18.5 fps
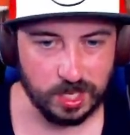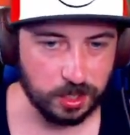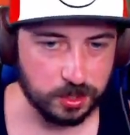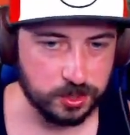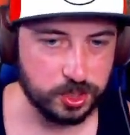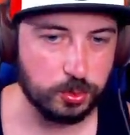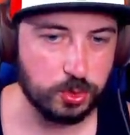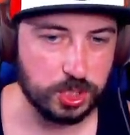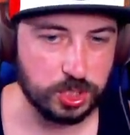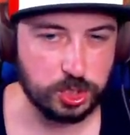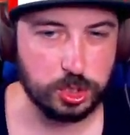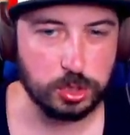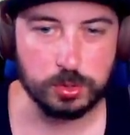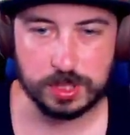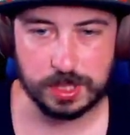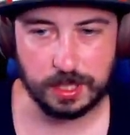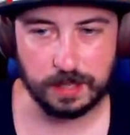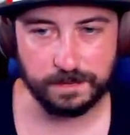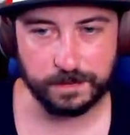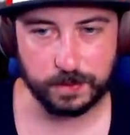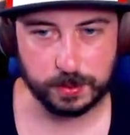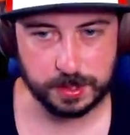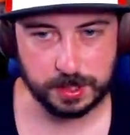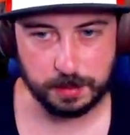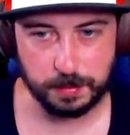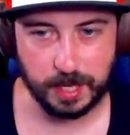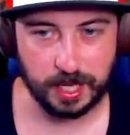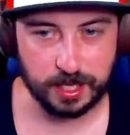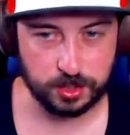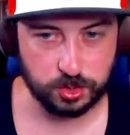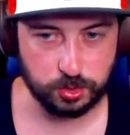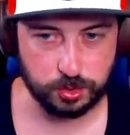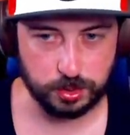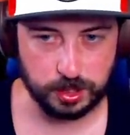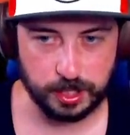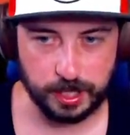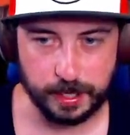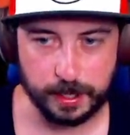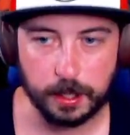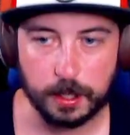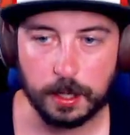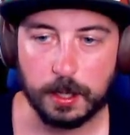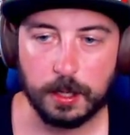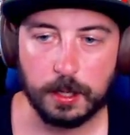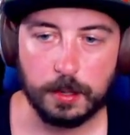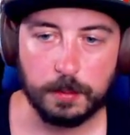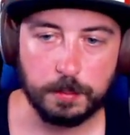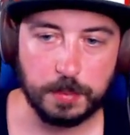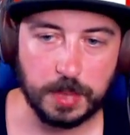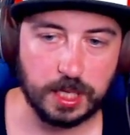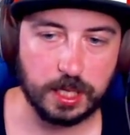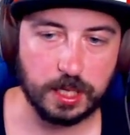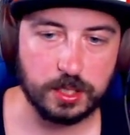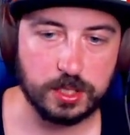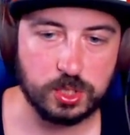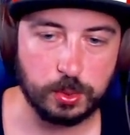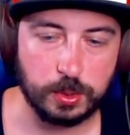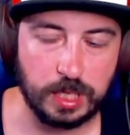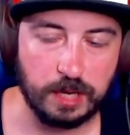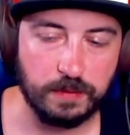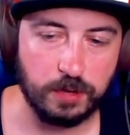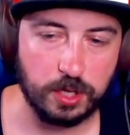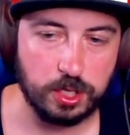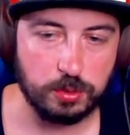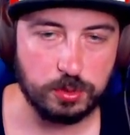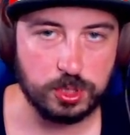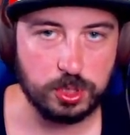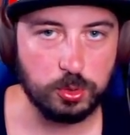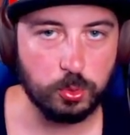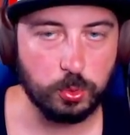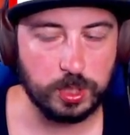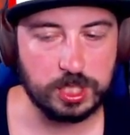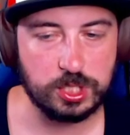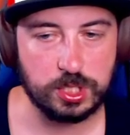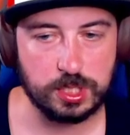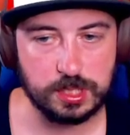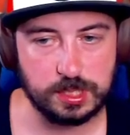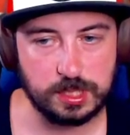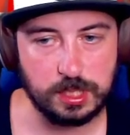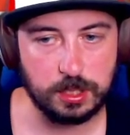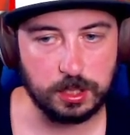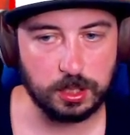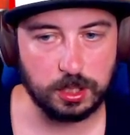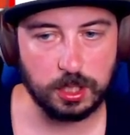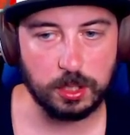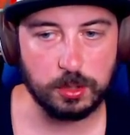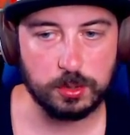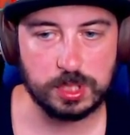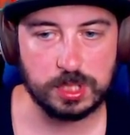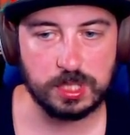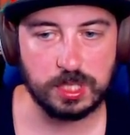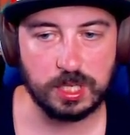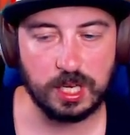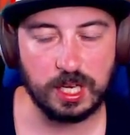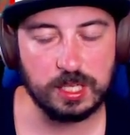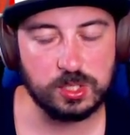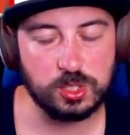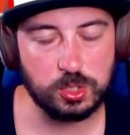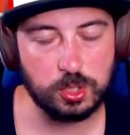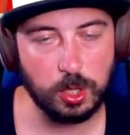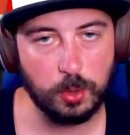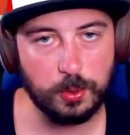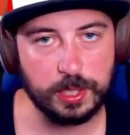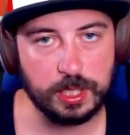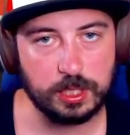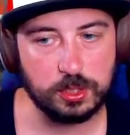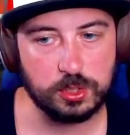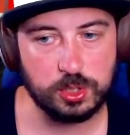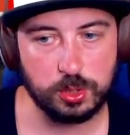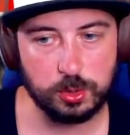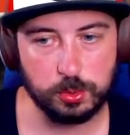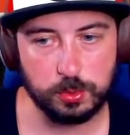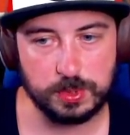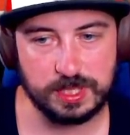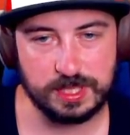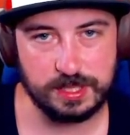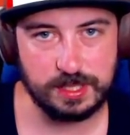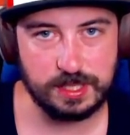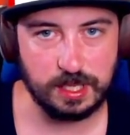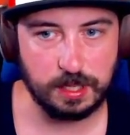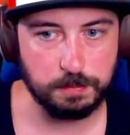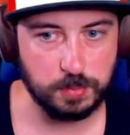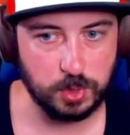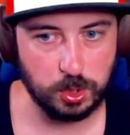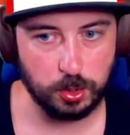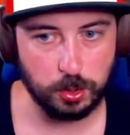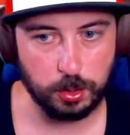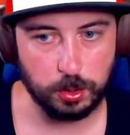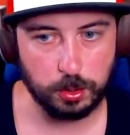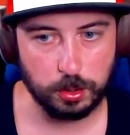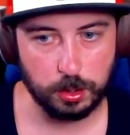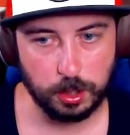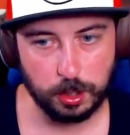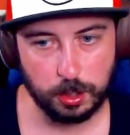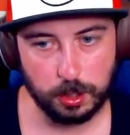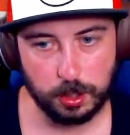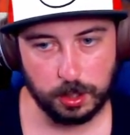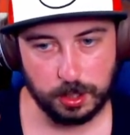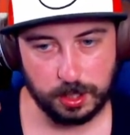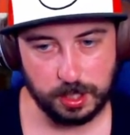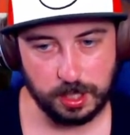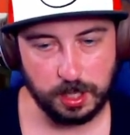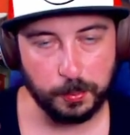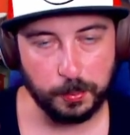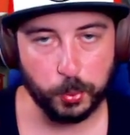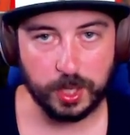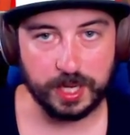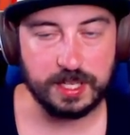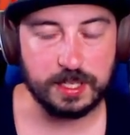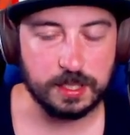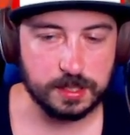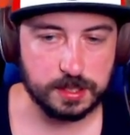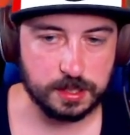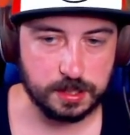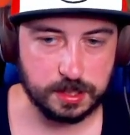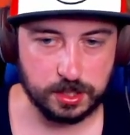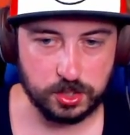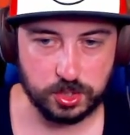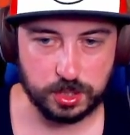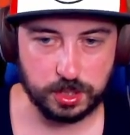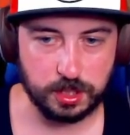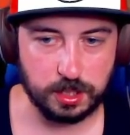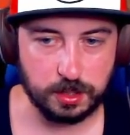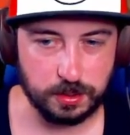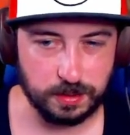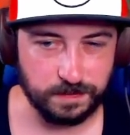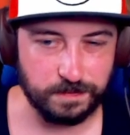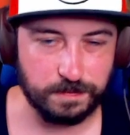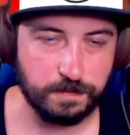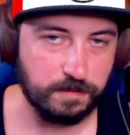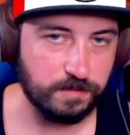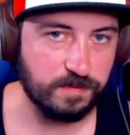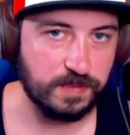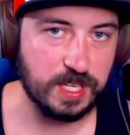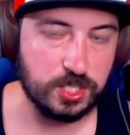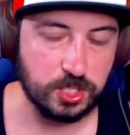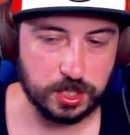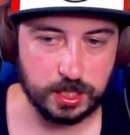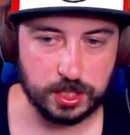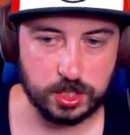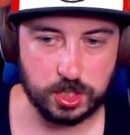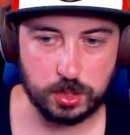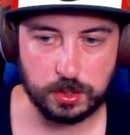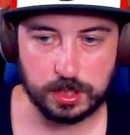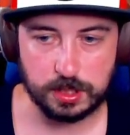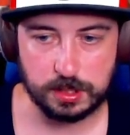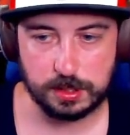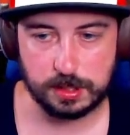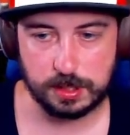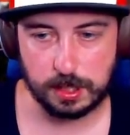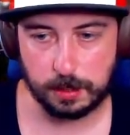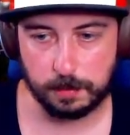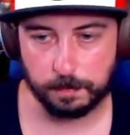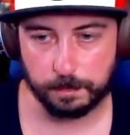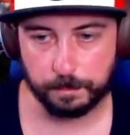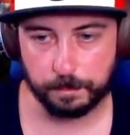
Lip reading: also just using it for some extra light. Because whenever you do wish to see the ghost, it's going to dim your brightness, essentially, or the vision that you can see.